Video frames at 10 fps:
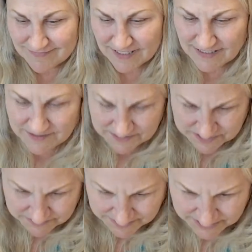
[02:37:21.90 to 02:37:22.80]
can I do a
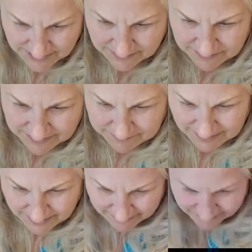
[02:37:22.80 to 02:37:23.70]
screenshot when I'm
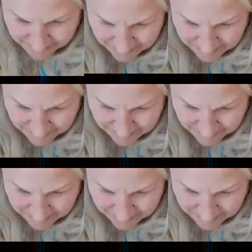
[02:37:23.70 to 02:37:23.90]
live?